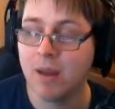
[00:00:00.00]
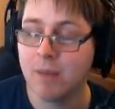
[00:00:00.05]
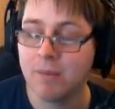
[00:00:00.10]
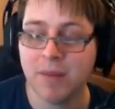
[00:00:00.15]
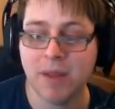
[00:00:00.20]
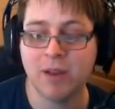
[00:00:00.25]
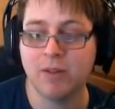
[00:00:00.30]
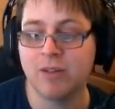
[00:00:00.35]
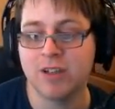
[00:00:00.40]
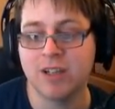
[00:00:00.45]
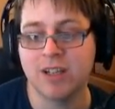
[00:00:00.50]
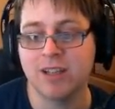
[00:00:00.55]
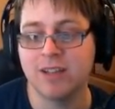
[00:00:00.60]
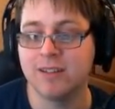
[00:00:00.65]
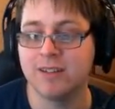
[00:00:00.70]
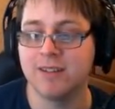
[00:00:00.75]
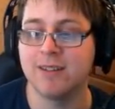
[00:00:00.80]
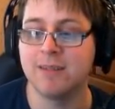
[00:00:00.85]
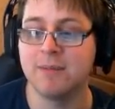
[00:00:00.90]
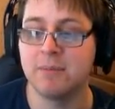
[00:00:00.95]
being
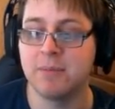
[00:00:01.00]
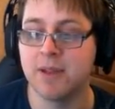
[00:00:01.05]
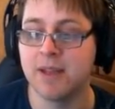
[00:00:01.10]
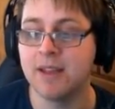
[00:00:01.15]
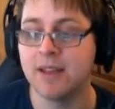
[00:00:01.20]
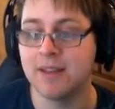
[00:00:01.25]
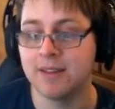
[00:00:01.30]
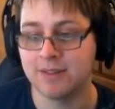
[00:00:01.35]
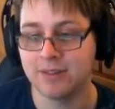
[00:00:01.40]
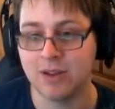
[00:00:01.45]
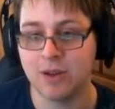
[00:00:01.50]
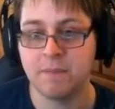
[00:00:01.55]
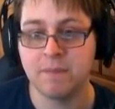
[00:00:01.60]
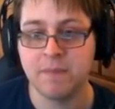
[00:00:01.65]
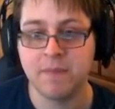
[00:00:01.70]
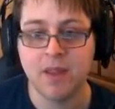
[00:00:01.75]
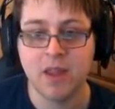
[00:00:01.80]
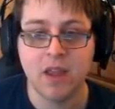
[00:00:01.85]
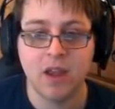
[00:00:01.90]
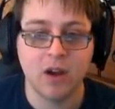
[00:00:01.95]
ridiculously big. So
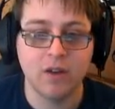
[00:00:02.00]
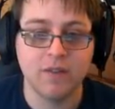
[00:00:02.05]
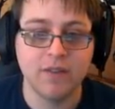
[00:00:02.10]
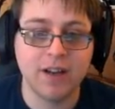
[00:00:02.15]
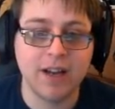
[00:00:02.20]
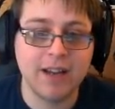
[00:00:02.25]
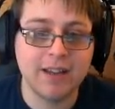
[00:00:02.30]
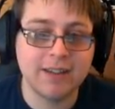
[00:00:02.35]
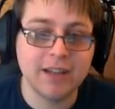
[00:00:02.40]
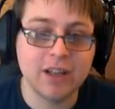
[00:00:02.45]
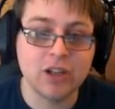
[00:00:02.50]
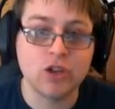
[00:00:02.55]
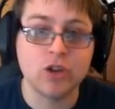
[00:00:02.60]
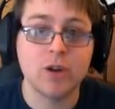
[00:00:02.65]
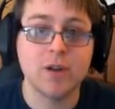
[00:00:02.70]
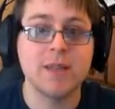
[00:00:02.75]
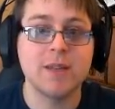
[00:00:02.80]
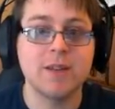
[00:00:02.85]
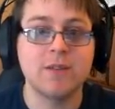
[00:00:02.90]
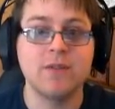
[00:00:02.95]
hopefully you guys
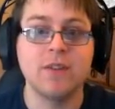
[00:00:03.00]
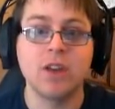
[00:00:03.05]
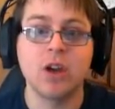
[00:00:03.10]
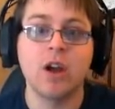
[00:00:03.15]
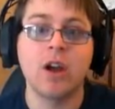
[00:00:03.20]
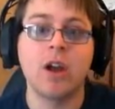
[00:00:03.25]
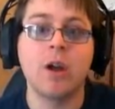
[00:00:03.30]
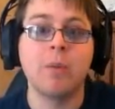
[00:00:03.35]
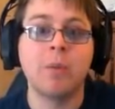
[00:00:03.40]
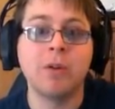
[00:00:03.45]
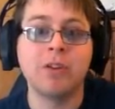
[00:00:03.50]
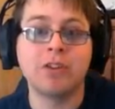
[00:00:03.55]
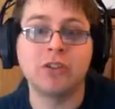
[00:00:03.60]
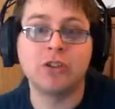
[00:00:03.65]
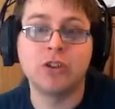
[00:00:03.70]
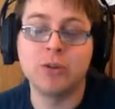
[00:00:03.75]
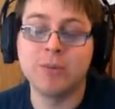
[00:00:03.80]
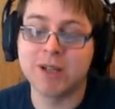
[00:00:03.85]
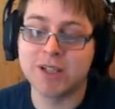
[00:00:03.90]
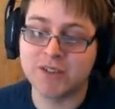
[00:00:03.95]
enjoyed this video. It wasn't
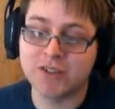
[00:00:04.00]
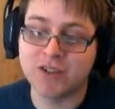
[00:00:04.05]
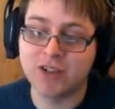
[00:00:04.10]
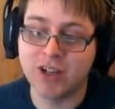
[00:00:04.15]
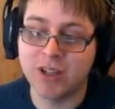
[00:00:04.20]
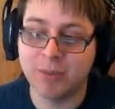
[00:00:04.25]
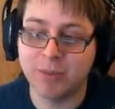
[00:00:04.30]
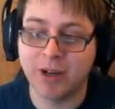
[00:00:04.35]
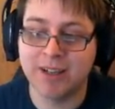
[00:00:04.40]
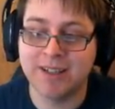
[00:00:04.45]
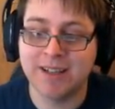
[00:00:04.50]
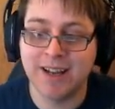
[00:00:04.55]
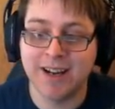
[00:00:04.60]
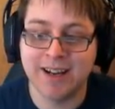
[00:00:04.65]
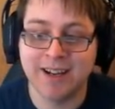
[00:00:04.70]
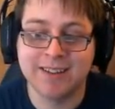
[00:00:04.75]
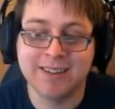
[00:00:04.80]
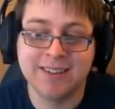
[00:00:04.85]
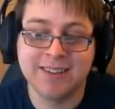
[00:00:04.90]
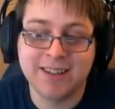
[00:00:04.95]
too much of a trailer breakdown,
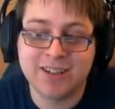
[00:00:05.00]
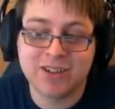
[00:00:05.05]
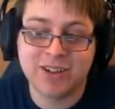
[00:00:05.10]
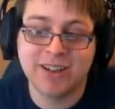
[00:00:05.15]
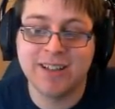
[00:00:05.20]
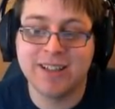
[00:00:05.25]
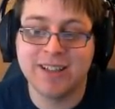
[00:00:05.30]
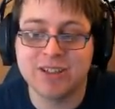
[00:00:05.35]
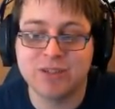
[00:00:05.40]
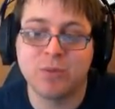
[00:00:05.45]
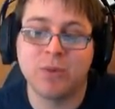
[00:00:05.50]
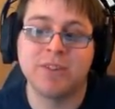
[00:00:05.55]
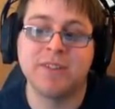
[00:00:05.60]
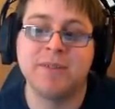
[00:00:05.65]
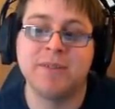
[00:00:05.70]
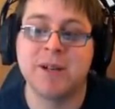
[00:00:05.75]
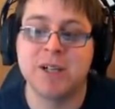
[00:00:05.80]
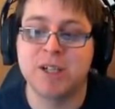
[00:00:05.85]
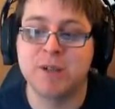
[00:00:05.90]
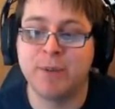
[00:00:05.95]
as the trailer just
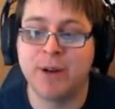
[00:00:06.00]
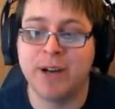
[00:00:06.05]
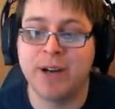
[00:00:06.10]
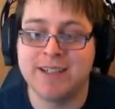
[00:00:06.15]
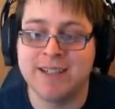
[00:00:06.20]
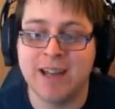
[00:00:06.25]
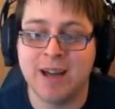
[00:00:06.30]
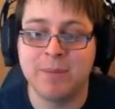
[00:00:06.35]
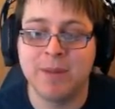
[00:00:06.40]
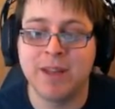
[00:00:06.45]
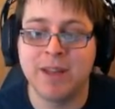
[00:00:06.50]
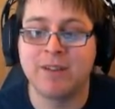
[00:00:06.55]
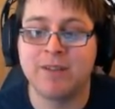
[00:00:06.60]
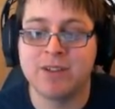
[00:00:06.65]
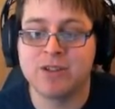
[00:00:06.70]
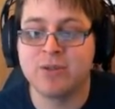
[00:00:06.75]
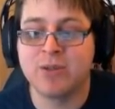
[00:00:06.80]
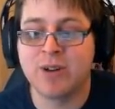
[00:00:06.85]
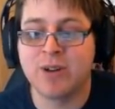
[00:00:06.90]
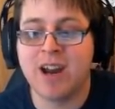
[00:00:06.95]
wasn't much to break down, being
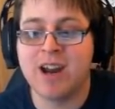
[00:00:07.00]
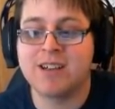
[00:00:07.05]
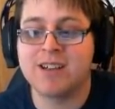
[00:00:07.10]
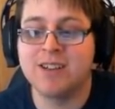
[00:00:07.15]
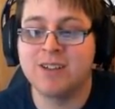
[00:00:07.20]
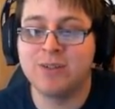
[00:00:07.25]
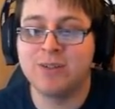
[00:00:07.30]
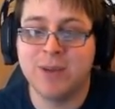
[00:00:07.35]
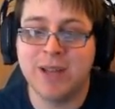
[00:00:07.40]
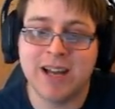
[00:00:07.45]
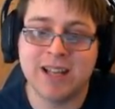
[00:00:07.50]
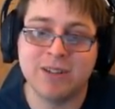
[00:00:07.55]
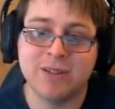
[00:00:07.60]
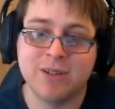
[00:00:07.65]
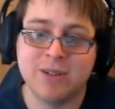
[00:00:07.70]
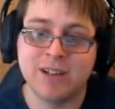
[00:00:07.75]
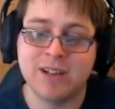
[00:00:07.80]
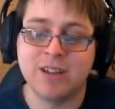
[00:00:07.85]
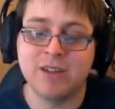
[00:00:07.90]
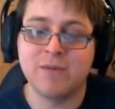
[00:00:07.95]
original characters. We can't
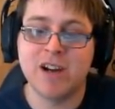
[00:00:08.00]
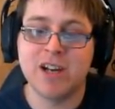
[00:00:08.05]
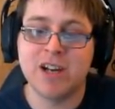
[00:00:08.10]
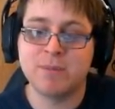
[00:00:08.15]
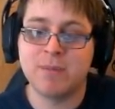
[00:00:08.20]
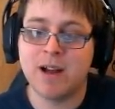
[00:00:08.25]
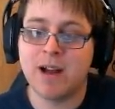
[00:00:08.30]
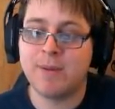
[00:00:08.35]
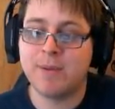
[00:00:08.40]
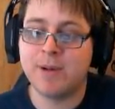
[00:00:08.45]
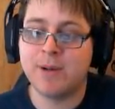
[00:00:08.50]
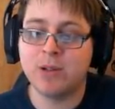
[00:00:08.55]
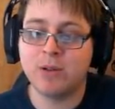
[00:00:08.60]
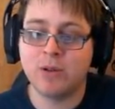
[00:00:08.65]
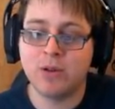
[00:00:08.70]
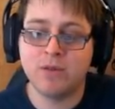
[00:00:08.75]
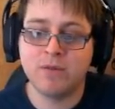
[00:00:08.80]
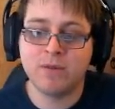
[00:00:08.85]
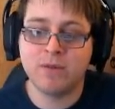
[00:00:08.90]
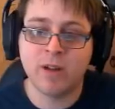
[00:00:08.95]
look into the Rage of Bahamut
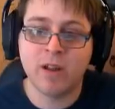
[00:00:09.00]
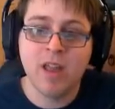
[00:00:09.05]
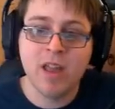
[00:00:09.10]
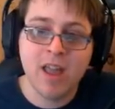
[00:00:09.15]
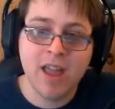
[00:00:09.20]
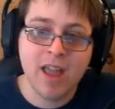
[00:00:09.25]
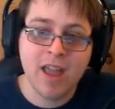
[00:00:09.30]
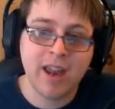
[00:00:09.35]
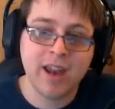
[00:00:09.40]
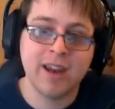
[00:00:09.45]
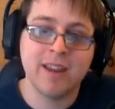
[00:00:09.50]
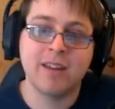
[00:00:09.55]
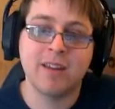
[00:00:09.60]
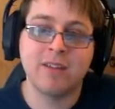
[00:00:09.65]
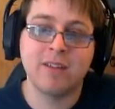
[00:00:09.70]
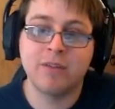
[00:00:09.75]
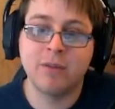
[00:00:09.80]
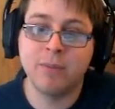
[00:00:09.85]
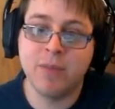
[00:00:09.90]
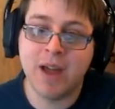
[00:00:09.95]
lore for anything
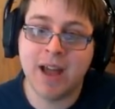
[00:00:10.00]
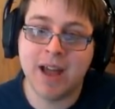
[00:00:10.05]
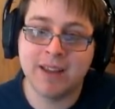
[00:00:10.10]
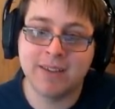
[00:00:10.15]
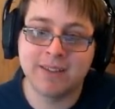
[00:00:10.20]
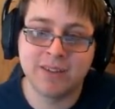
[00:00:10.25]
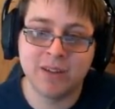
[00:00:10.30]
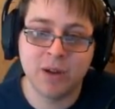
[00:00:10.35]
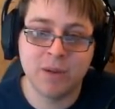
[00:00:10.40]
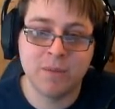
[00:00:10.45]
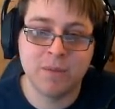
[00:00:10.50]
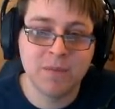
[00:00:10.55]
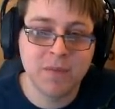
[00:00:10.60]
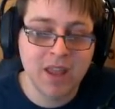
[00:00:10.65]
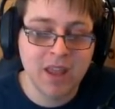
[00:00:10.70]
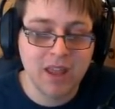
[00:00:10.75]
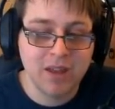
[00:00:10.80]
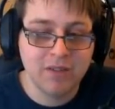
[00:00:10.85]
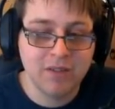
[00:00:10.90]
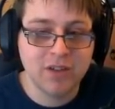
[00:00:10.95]
from that. So
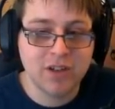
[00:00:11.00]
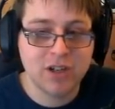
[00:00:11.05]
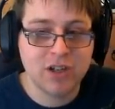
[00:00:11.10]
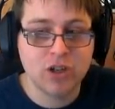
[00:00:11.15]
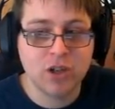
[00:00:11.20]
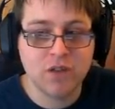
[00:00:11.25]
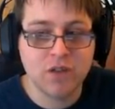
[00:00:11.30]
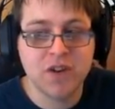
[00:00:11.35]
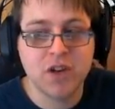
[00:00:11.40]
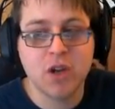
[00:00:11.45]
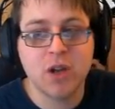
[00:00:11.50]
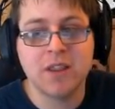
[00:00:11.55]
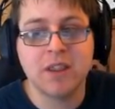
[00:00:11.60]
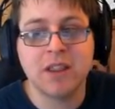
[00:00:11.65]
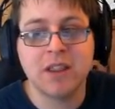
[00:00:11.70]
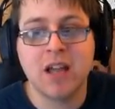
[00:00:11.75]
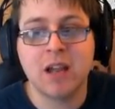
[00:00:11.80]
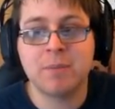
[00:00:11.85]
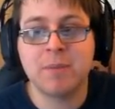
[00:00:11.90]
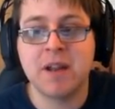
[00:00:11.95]
if you did enjoy the video, hit the
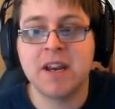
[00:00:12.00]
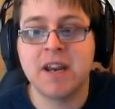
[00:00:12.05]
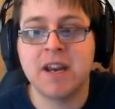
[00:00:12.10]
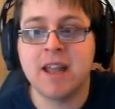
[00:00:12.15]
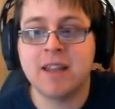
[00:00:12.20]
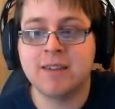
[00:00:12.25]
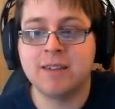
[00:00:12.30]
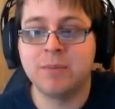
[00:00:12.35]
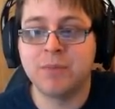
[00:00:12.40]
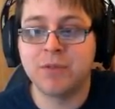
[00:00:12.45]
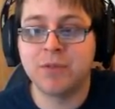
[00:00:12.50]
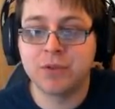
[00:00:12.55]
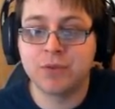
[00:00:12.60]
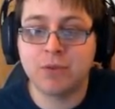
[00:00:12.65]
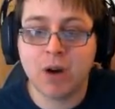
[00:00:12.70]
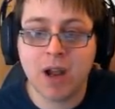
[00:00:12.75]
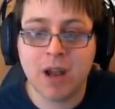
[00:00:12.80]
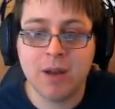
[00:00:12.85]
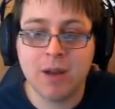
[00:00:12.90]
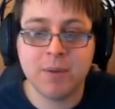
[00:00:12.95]
like button and
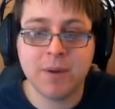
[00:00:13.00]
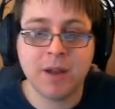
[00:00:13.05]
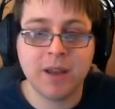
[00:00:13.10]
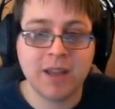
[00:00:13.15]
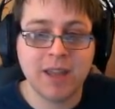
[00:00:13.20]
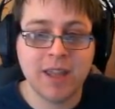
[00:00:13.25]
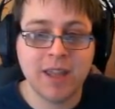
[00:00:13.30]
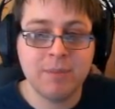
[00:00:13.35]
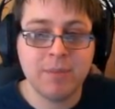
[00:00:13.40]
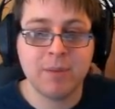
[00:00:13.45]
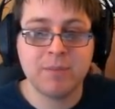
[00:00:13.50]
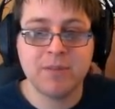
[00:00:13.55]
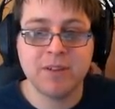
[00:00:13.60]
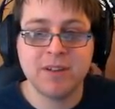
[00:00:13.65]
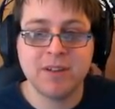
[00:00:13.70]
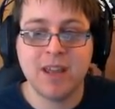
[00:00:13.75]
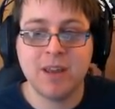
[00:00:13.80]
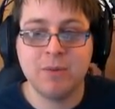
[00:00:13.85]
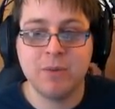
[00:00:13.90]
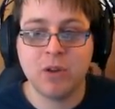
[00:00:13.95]
subscribe. Keep up to
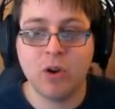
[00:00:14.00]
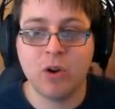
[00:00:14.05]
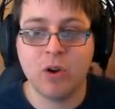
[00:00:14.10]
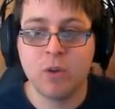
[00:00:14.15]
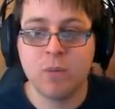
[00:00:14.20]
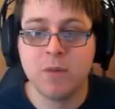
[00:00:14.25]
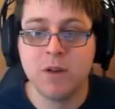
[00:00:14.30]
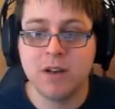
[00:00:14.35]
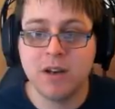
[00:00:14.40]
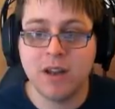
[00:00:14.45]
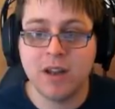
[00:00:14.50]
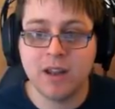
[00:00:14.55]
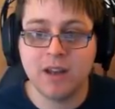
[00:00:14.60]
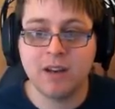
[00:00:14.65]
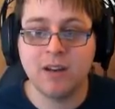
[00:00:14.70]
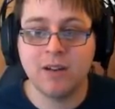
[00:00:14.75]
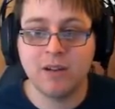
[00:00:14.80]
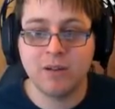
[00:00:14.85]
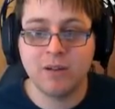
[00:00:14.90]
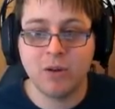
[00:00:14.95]
date with Omen
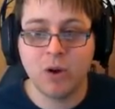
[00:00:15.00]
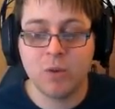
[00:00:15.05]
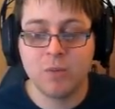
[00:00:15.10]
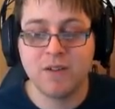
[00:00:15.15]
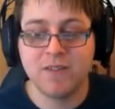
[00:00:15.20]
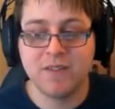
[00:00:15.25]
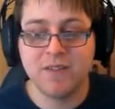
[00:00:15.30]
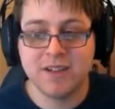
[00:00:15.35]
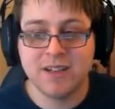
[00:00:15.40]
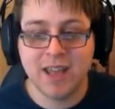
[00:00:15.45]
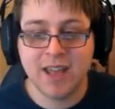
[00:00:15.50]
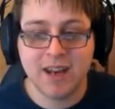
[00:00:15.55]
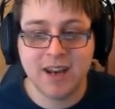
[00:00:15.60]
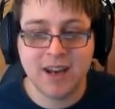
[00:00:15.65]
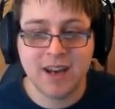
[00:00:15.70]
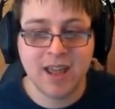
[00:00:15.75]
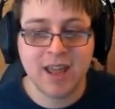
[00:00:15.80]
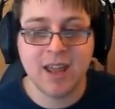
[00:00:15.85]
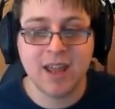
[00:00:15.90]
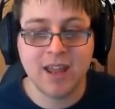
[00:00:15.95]
and Omen of the
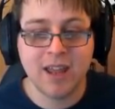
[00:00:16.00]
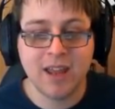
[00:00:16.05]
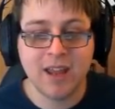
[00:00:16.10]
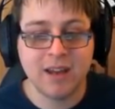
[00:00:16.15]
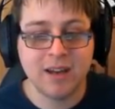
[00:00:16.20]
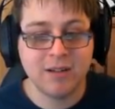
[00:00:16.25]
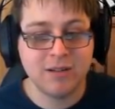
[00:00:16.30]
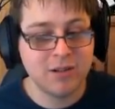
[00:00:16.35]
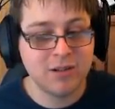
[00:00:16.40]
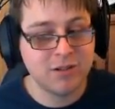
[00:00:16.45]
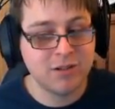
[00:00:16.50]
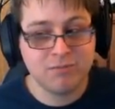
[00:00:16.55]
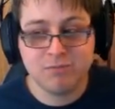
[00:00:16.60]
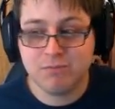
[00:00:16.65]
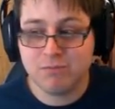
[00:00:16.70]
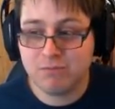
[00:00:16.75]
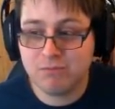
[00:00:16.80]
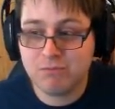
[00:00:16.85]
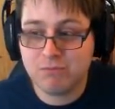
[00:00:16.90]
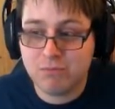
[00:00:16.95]
10, and
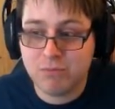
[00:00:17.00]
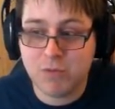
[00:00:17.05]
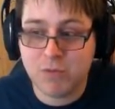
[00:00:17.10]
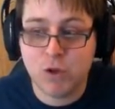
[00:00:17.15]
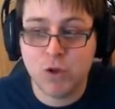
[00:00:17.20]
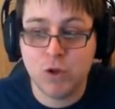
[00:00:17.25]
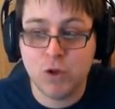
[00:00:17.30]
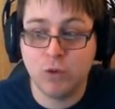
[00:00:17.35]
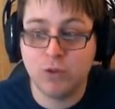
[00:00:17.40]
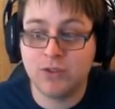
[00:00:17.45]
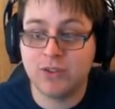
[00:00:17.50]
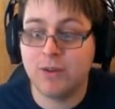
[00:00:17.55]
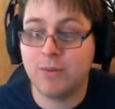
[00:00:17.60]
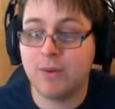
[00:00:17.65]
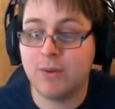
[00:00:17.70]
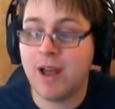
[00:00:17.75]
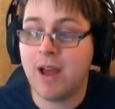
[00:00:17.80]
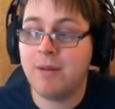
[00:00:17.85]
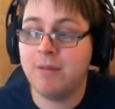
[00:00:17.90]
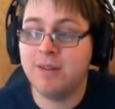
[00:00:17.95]
you'll see
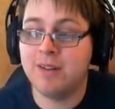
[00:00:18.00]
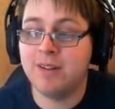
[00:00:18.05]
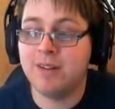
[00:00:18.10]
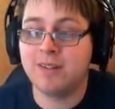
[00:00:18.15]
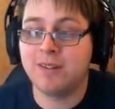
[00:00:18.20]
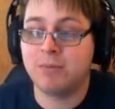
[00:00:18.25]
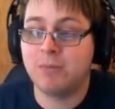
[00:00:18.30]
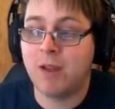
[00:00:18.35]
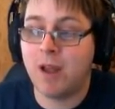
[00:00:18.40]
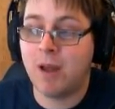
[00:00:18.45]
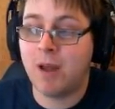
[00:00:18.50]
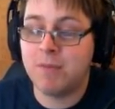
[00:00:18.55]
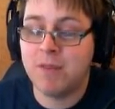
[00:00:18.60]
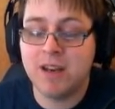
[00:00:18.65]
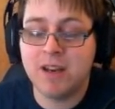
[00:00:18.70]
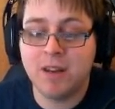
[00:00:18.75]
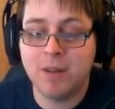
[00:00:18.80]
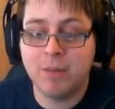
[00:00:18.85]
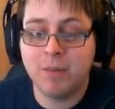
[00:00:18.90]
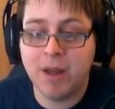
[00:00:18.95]
what happens come the
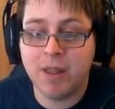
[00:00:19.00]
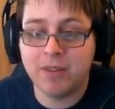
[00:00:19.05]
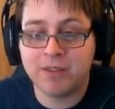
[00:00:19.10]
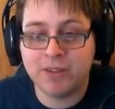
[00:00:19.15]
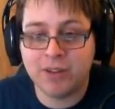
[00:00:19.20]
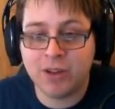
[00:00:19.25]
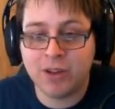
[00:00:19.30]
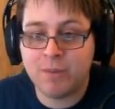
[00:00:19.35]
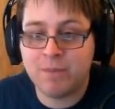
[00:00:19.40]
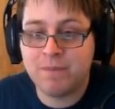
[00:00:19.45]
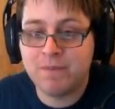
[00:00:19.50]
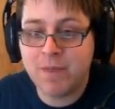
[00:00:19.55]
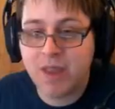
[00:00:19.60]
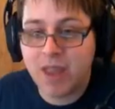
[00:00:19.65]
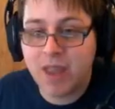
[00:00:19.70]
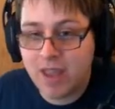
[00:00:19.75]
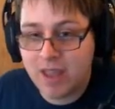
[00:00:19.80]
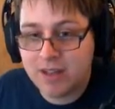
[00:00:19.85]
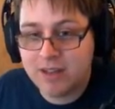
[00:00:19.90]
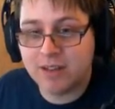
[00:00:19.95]
end of the month. So
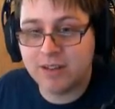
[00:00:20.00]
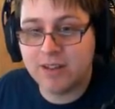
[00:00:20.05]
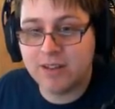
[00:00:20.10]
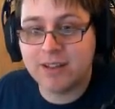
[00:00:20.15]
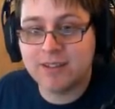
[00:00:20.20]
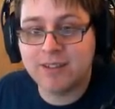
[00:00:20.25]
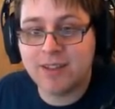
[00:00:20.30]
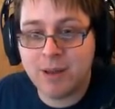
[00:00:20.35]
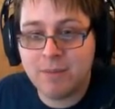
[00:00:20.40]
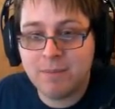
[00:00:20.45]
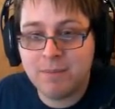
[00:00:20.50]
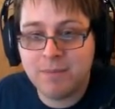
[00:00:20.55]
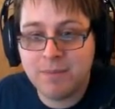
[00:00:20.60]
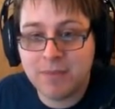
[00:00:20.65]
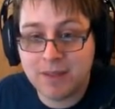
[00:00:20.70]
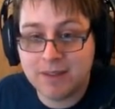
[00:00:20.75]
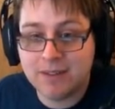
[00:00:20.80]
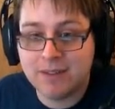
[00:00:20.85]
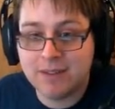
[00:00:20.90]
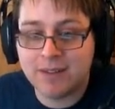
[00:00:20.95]
till next time,
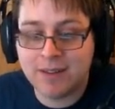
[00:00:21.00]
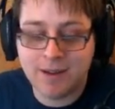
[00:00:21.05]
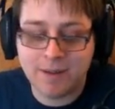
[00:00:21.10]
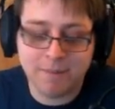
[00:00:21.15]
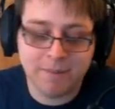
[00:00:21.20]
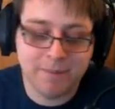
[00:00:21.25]
see ya.